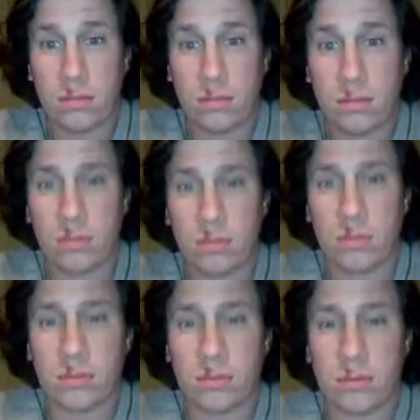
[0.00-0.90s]

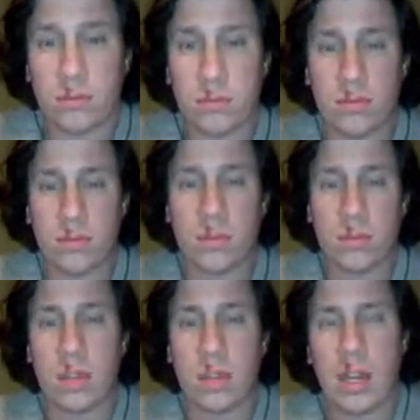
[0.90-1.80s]

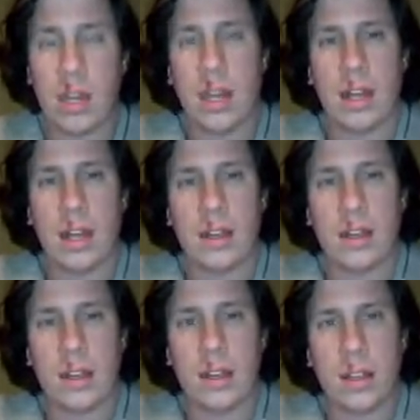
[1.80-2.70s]

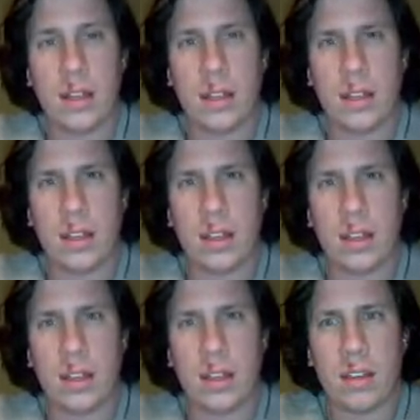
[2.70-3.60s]

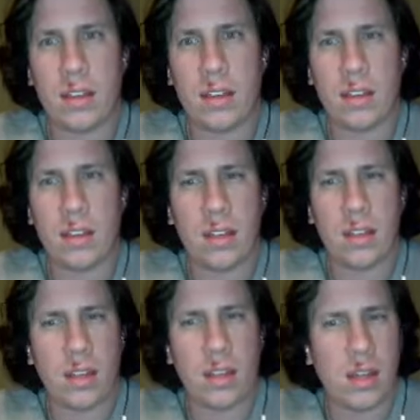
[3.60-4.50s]

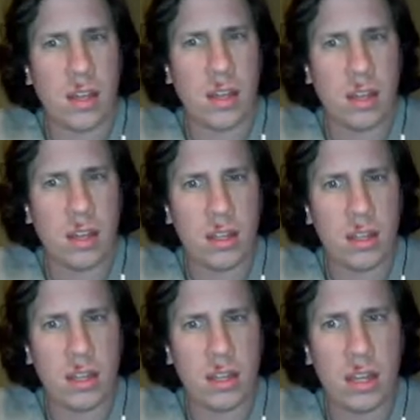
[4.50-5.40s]
[no speech]